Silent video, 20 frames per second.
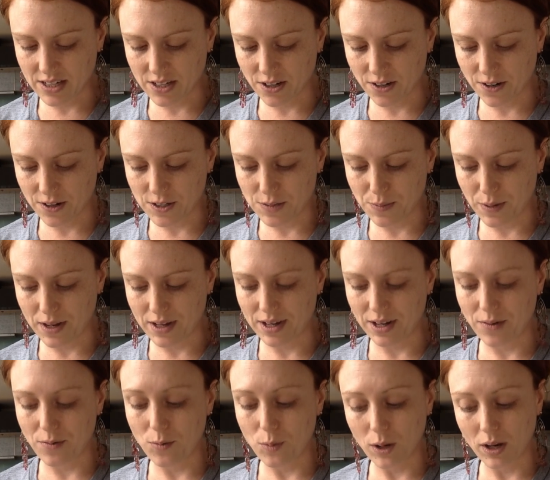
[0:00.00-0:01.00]
turns
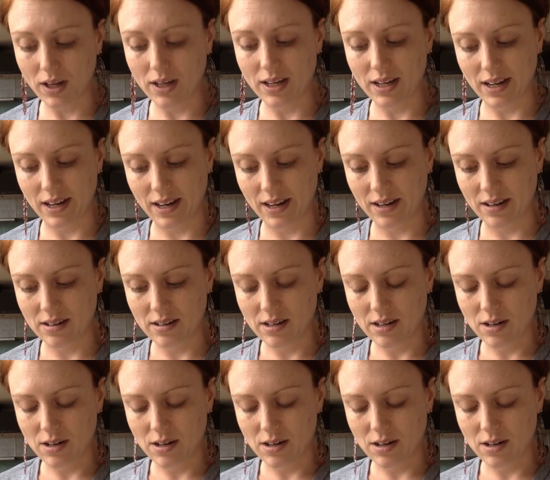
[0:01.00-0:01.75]
bending one knee